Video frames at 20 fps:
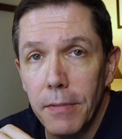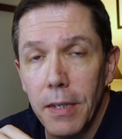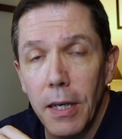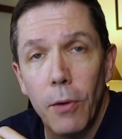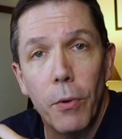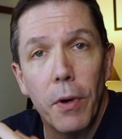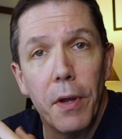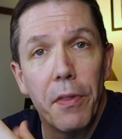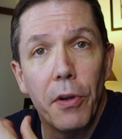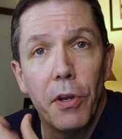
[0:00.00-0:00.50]

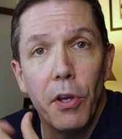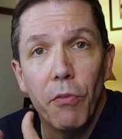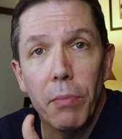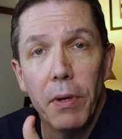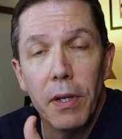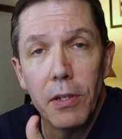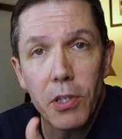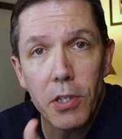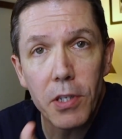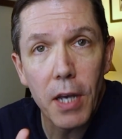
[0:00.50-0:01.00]
Now, whether you've
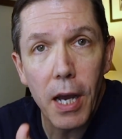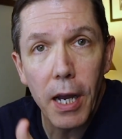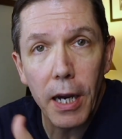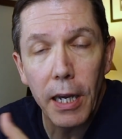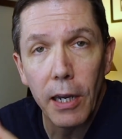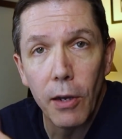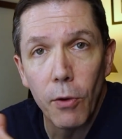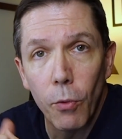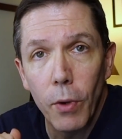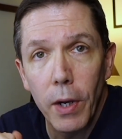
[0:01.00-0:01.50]
been
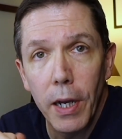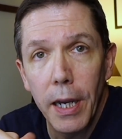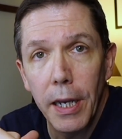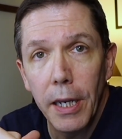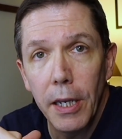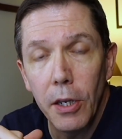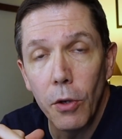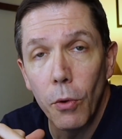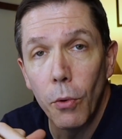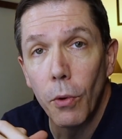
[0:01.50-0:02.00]
socking away
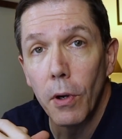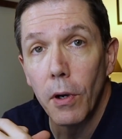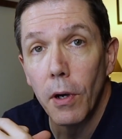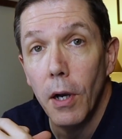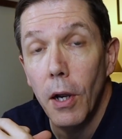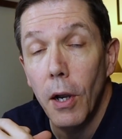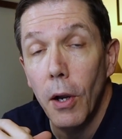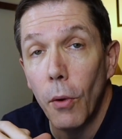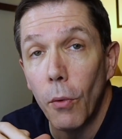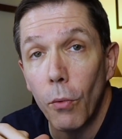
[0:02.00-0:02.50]
your
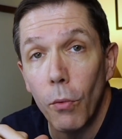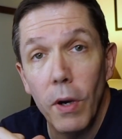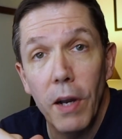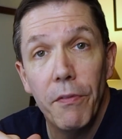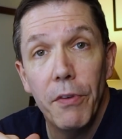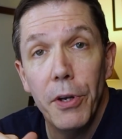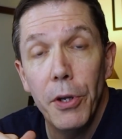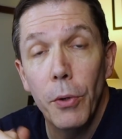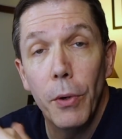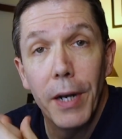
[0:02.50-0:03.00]

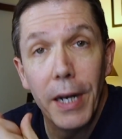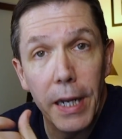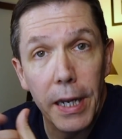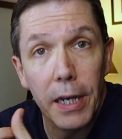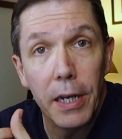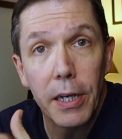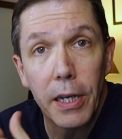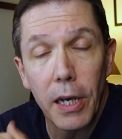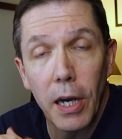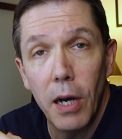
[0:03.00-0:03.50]
revenue and
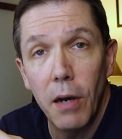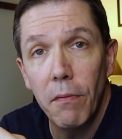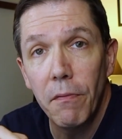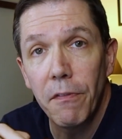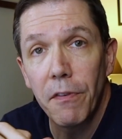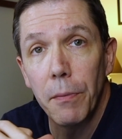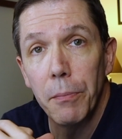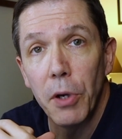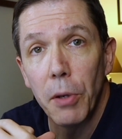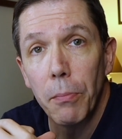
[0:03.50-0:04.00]
income
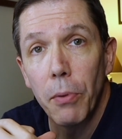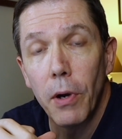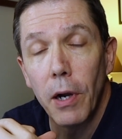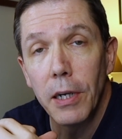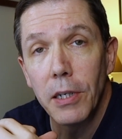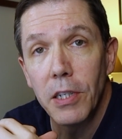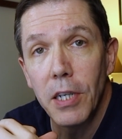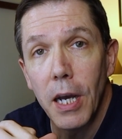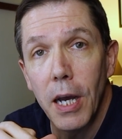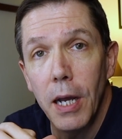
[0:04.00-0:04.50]
from your
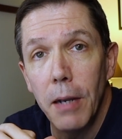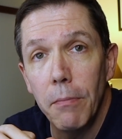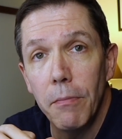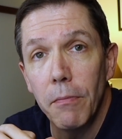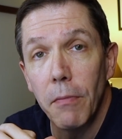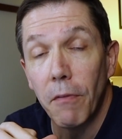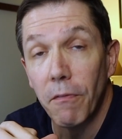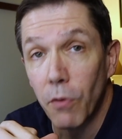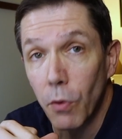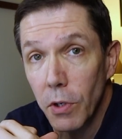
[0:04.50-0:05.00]

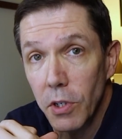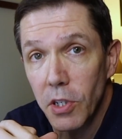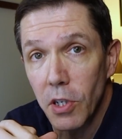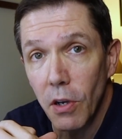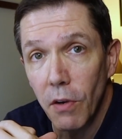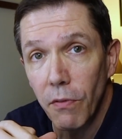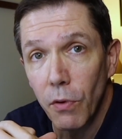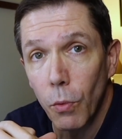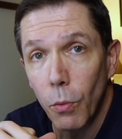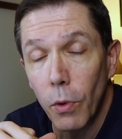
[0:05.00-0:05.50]
part-time
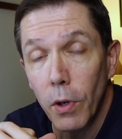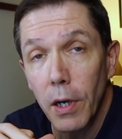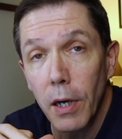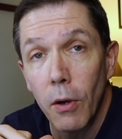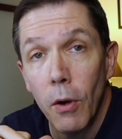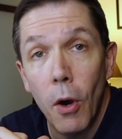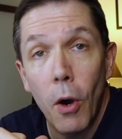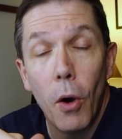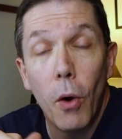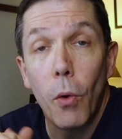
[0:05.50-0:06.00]
VoiceOver work,
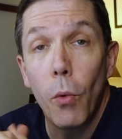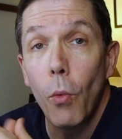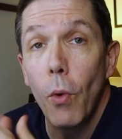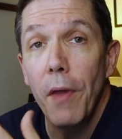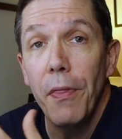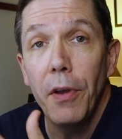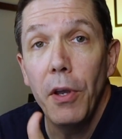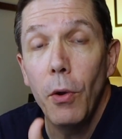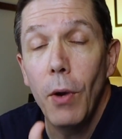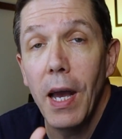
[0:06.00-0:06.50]
or
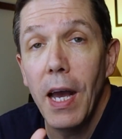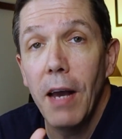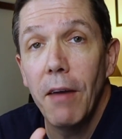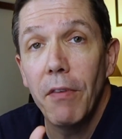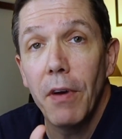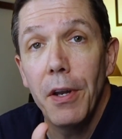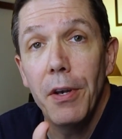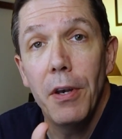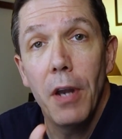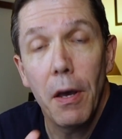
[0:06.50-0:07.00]
whether you have
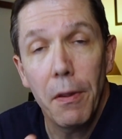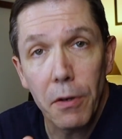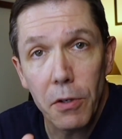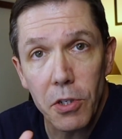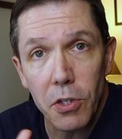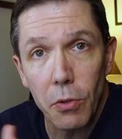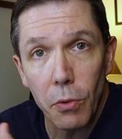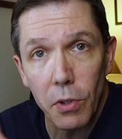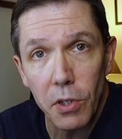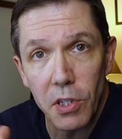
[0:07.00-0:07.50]
another
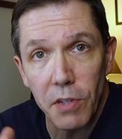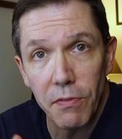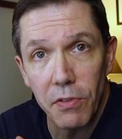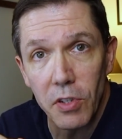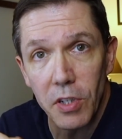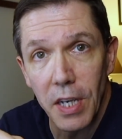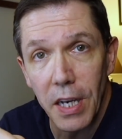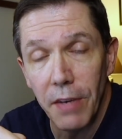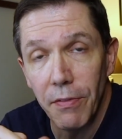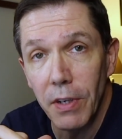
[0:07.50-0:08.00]
source of
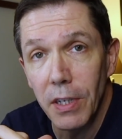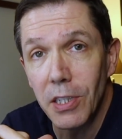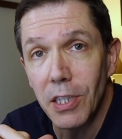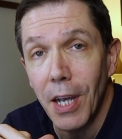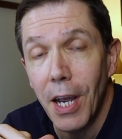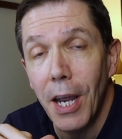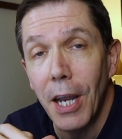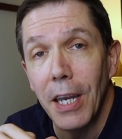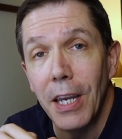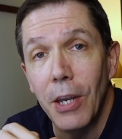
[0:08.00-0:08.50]
savings,
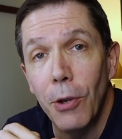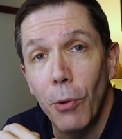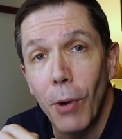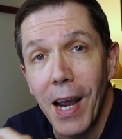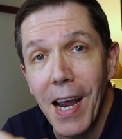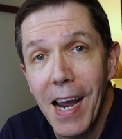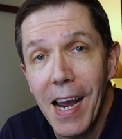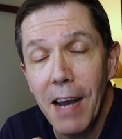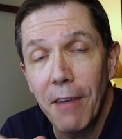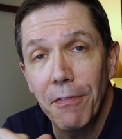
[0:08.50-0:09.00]
you
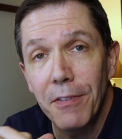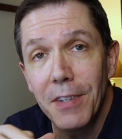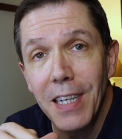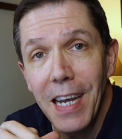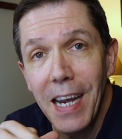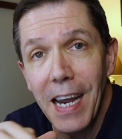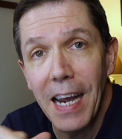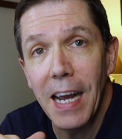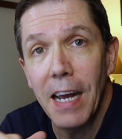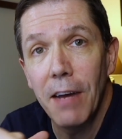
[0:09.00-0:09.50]
have to
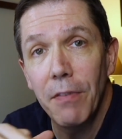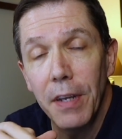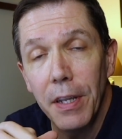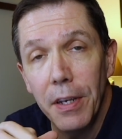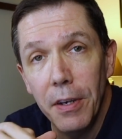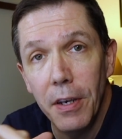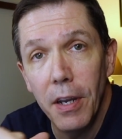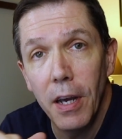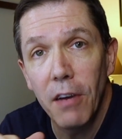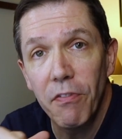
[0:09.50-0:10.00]
have
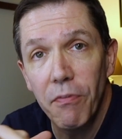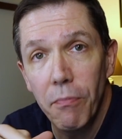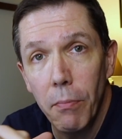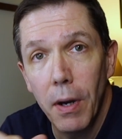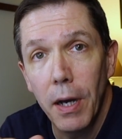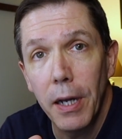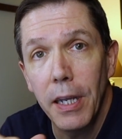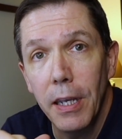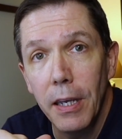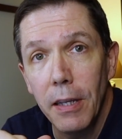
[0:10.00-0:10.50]
enough
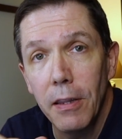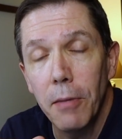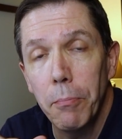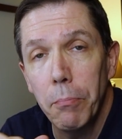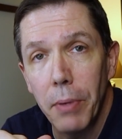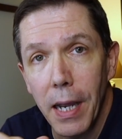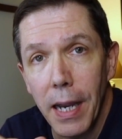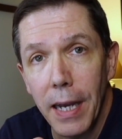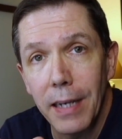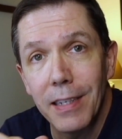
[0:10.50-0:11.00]
money in the
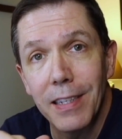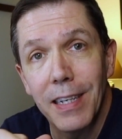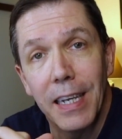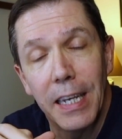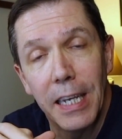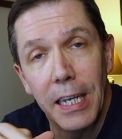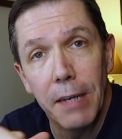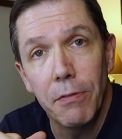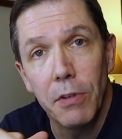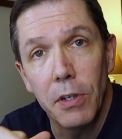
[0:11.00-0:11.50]
bank to
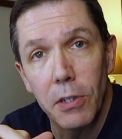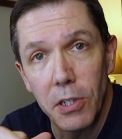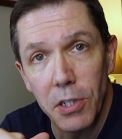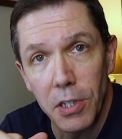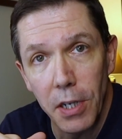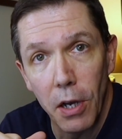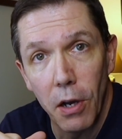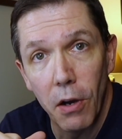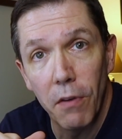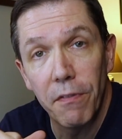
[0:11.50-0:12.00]
give
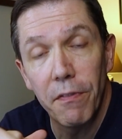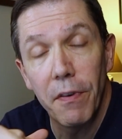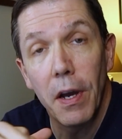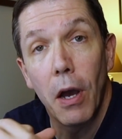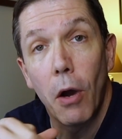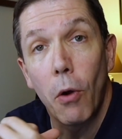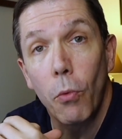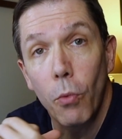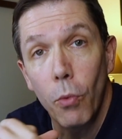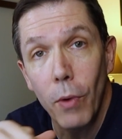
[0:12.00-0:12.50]
yourself
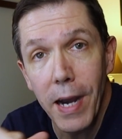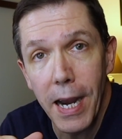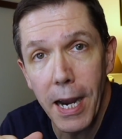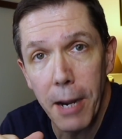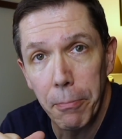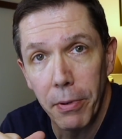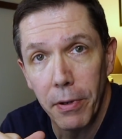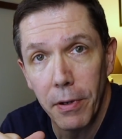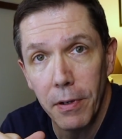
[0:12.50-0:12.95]
a ramp.